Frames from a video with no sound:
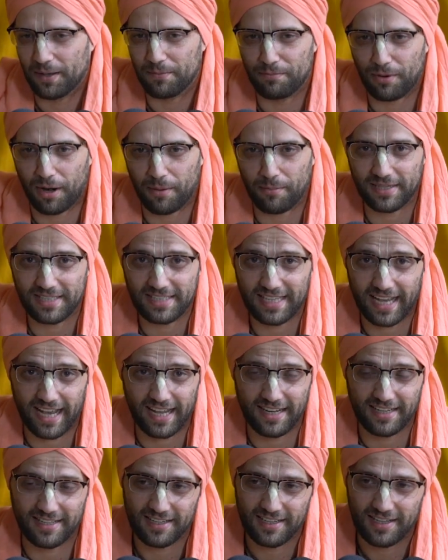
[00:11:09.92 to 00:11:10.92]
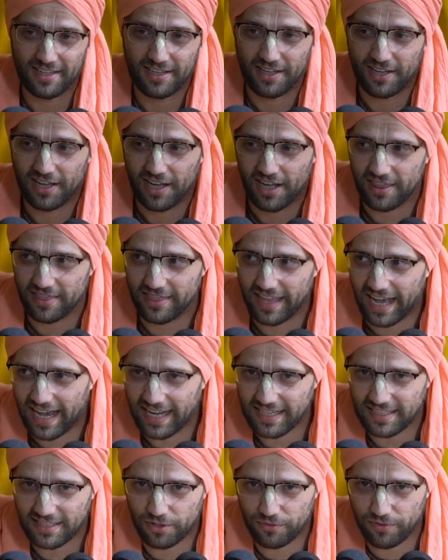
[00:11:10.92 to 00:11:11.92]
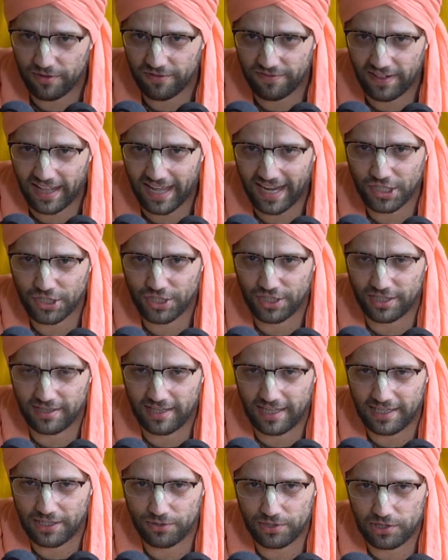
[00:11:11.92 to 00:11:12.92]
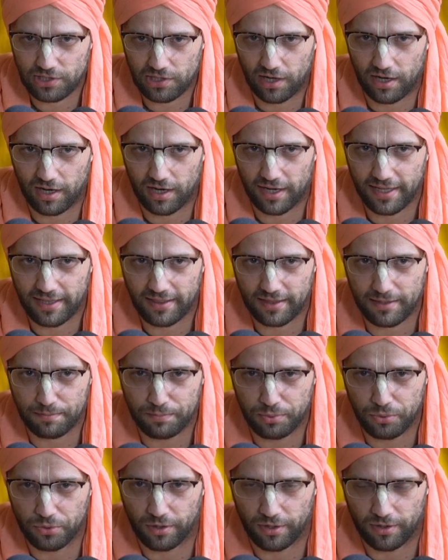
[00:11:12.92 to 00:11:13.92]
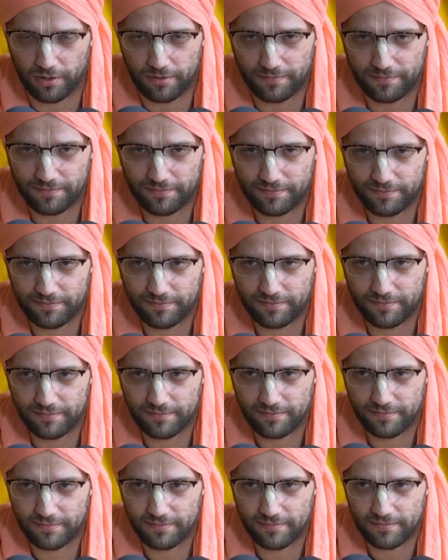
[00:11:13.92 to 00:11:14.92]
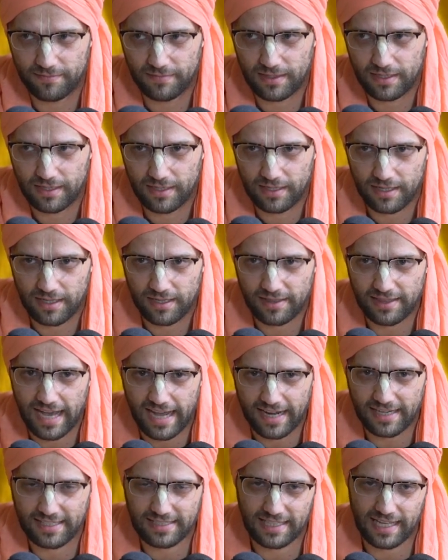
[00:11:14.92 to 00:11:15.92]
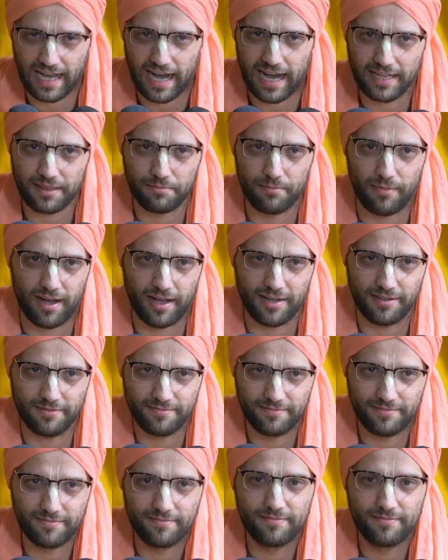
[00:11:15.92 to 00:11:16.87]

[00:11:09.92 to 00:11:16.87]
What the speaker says: Brahma said, that reflection that you saw in the pool, that is the Atman.